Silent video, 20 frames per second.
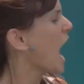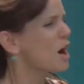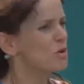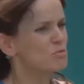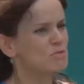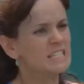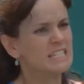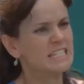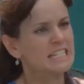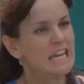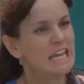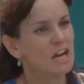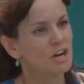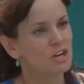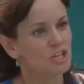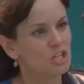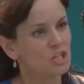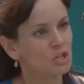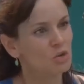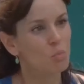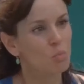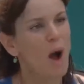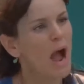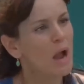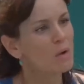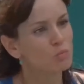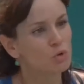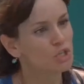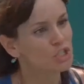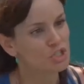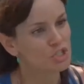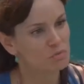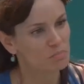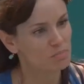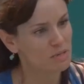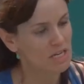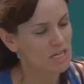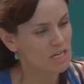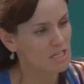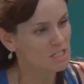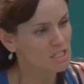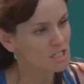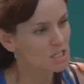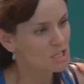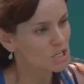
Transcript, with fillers: How dare you? Why would you be?